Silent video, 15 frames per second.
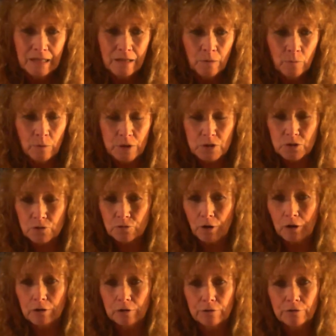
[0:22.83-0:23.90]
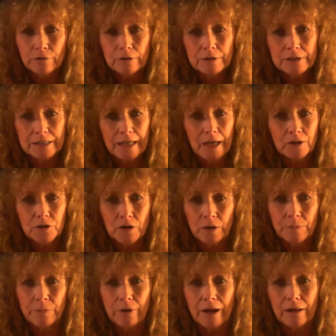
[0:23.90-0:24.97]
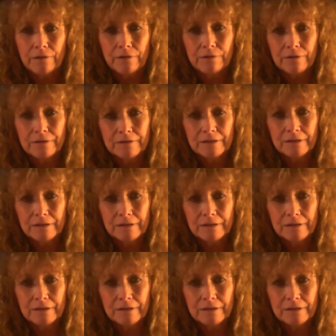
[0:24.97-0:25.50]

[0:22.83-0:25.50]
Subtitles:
We struggle to catch our breath.